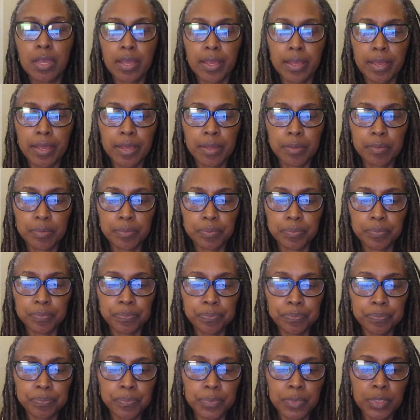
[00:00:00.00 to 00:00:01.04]
Uh,
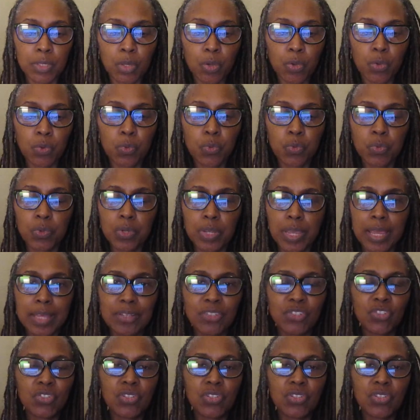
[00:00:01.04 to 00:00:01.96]
so as